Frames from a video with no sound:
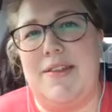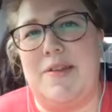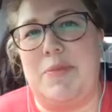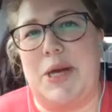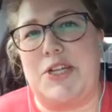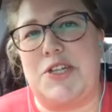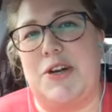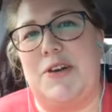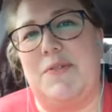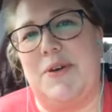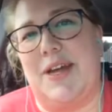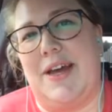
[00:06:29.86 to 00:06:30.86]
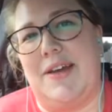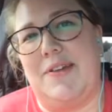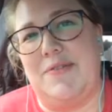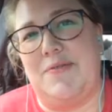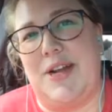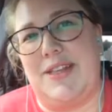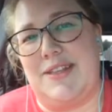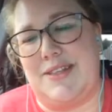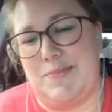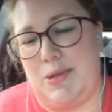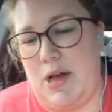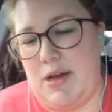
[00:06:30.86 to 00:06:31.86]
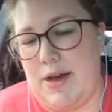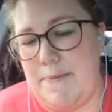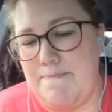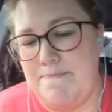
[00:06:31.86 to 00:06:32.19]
the picture when I write this blog up.